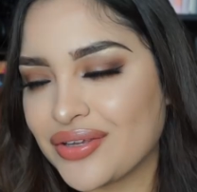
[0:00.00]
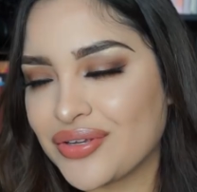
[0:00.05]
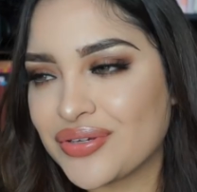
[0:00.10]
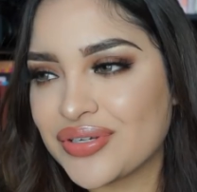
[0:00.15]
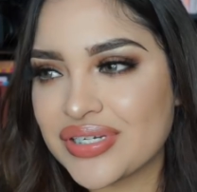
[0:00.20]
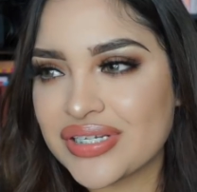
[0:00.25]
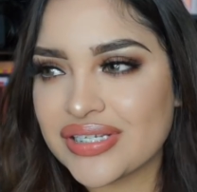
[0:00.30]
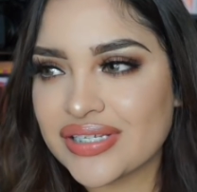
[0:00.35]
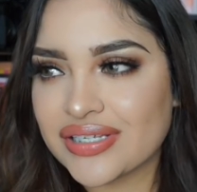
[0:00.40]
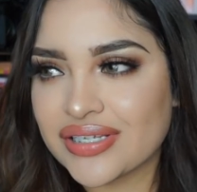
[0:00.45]
You
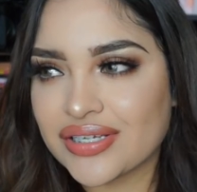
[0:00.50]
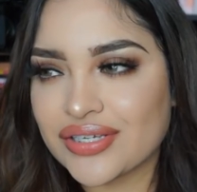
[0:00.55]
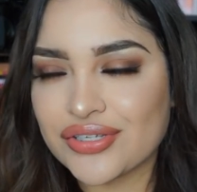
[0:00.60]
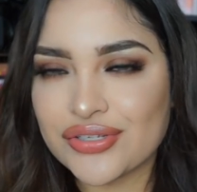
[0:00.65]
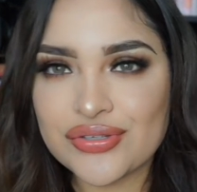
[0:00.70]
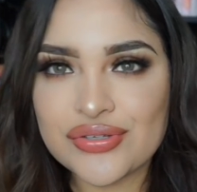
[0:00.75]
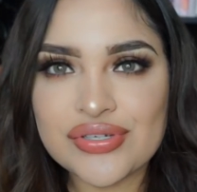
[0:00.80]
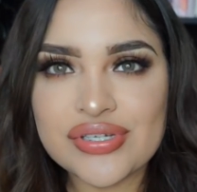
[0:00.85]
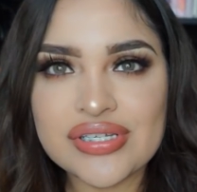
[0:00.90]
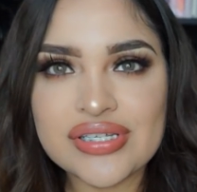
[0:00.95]

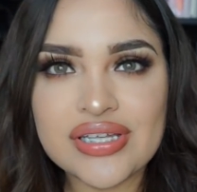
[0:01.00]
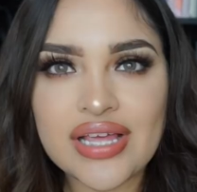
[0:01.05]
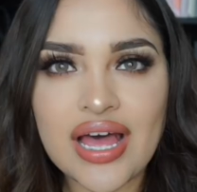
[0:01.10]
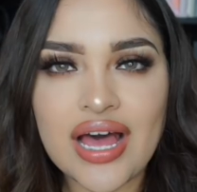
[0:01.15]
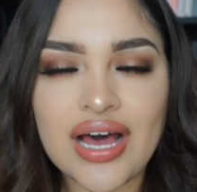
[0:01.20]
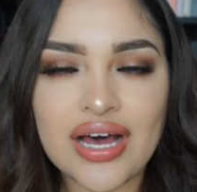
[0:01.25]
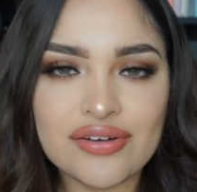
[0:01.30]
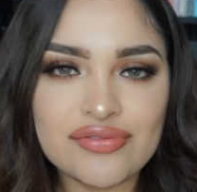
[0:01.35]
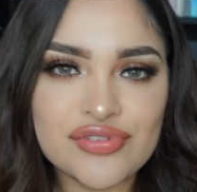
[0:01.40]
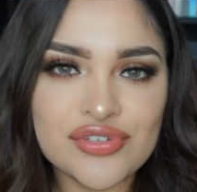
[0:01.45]
just
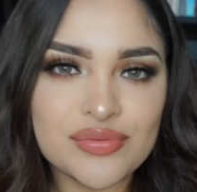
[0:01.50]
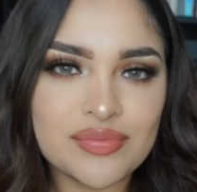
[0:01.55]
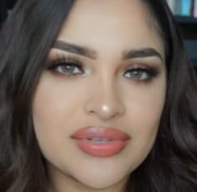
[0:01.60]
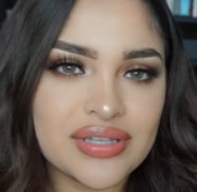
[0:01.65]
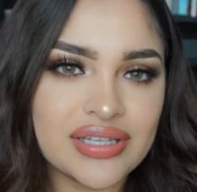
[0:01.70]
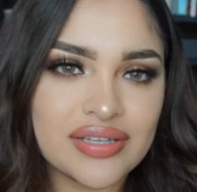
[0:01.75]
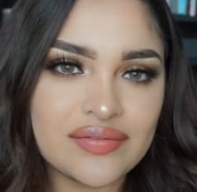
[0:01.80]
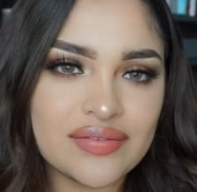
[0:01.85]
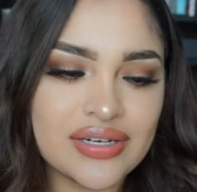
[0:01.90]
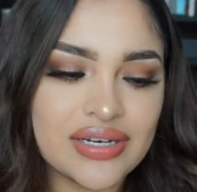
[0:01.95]
have to
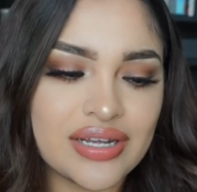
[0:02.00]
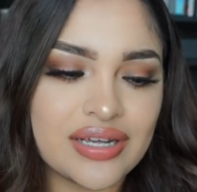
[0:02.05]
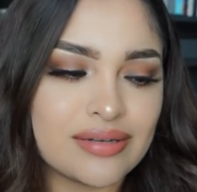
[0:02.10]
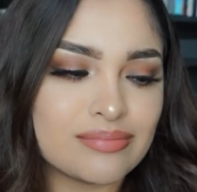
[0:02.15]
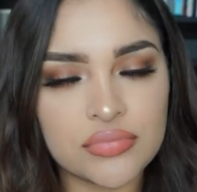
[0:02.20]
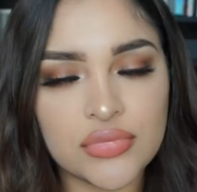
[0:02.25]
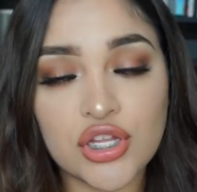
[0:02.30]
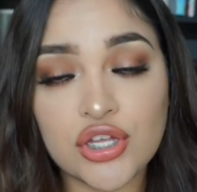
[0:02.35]
believe in it.